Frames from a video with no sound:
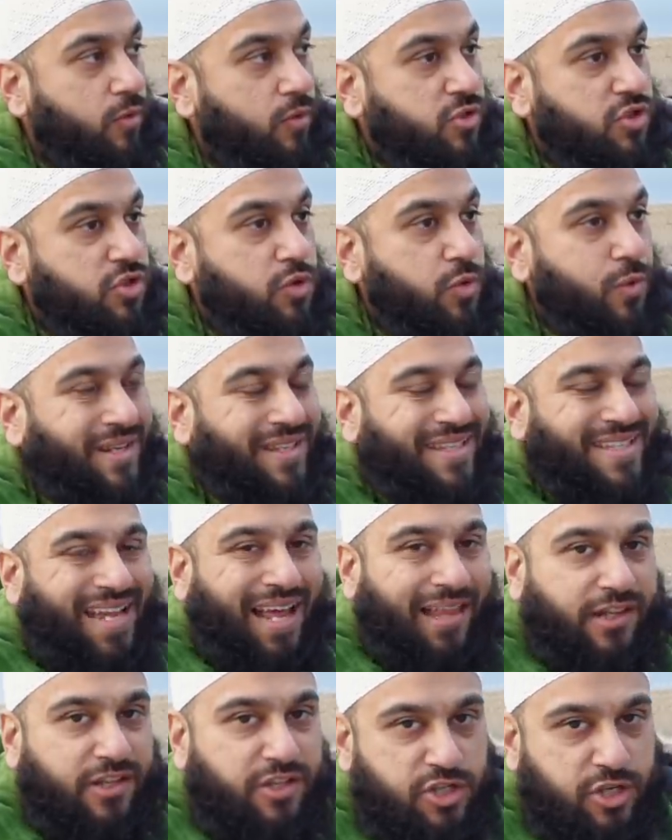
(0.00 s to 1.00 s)
was too
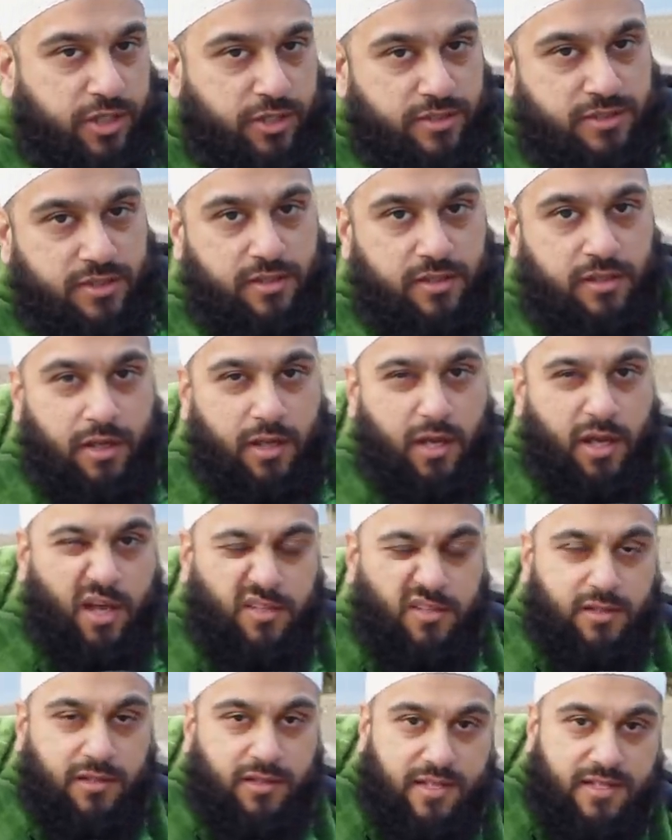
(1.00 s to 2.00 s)
intelligent
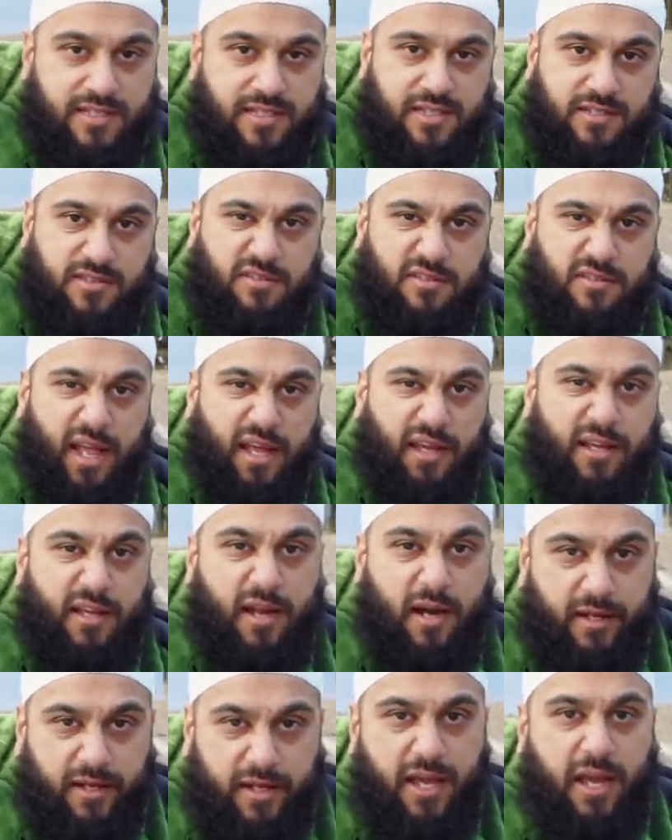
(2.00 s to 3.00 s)
to listen to that
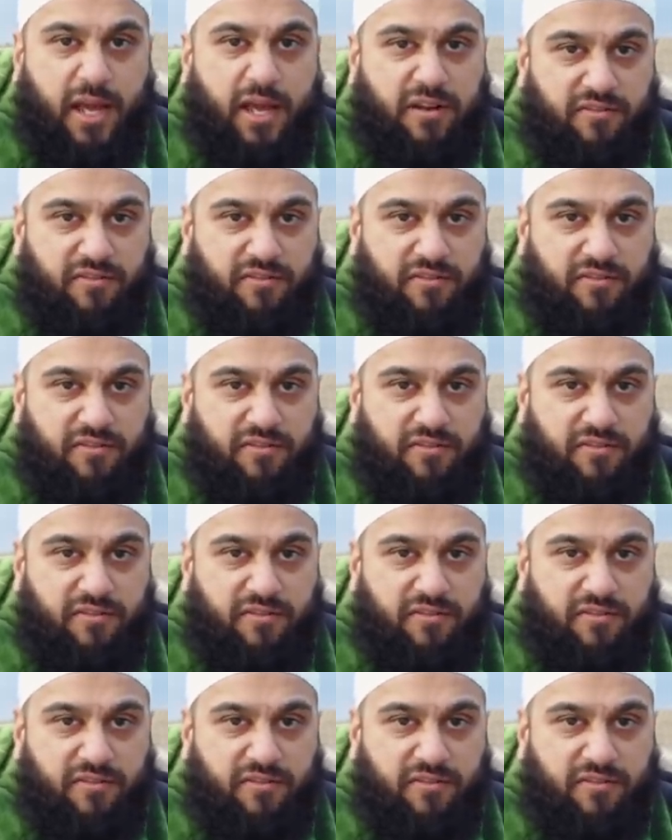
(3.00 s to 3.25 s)
Khatia